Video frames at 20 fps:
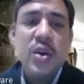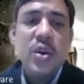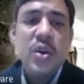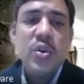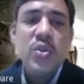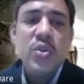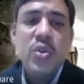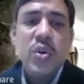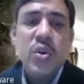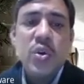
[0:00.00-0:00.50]

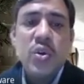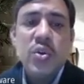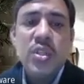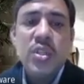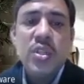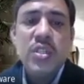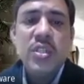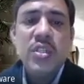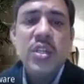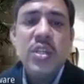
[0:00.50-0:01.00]
So
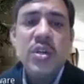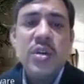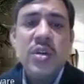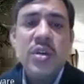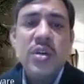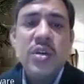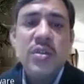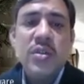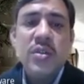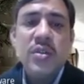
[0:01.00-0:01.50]
these
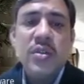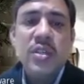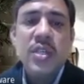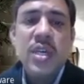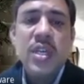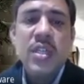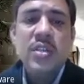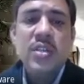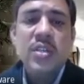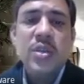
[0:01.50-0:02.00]
are
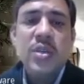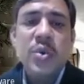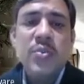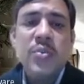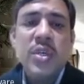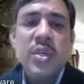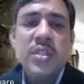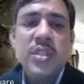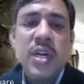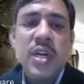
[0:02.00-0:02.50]
the some of the
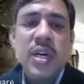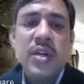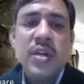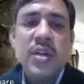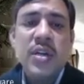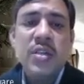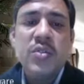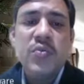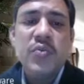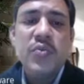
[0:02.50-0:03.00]

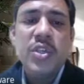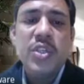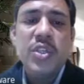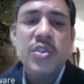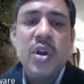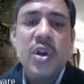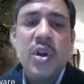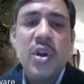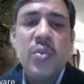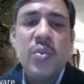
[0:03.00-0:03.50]
standards which
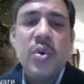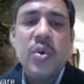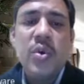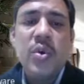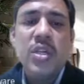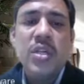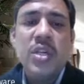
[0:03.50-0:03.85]
talk about the